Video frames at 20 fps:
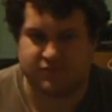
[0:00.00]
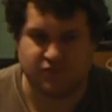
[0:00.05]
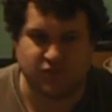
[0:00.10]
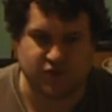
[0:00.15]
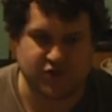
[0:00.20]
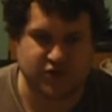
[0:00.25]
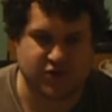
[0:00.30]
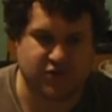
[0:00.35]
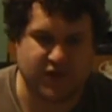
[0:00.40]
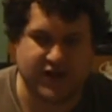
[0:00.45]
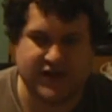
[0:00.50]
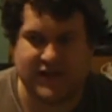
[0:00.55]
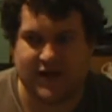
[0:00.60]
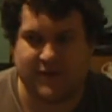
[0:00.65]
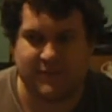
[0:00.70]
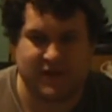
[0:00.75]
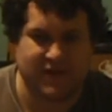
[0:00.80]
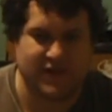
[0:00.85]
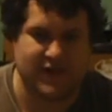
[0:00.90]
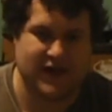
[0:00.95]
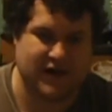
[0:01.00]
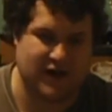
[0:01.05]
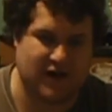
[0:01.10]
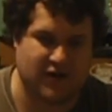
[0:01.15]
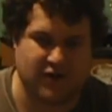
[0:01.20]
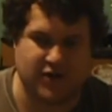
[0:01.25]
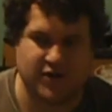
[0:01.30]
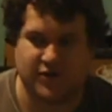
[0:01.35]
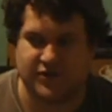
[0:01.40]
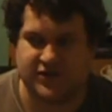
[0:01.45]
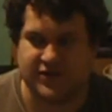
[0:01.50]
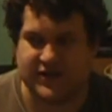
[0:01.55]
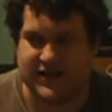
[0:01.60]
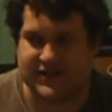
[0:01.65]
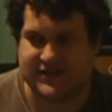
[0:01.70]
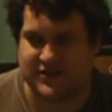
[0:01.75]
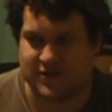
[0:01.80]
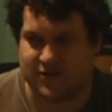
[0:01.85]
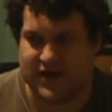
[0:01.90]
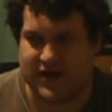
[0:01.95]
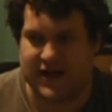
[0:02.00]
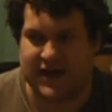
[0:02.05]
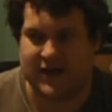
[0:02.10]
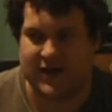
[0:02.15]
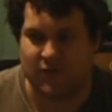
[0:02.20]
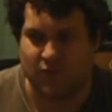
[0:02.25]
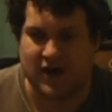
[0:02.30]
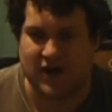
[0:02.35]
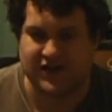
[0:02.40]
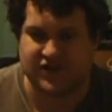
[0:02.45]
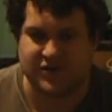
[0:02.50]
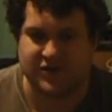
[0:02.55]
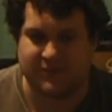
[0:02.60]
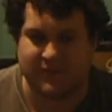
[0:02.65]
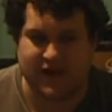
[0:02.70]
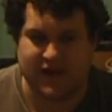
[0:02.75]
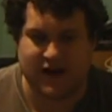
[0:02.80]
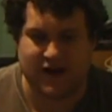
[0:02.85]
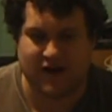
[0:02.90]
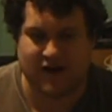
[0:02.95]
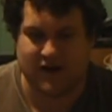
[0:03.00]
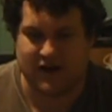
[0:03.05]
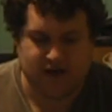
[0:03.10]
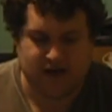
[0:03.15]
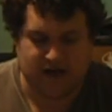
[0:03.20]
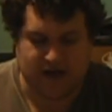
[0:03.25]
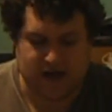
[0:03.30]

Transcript: will screen them and then I'll go to that screening and watch them there.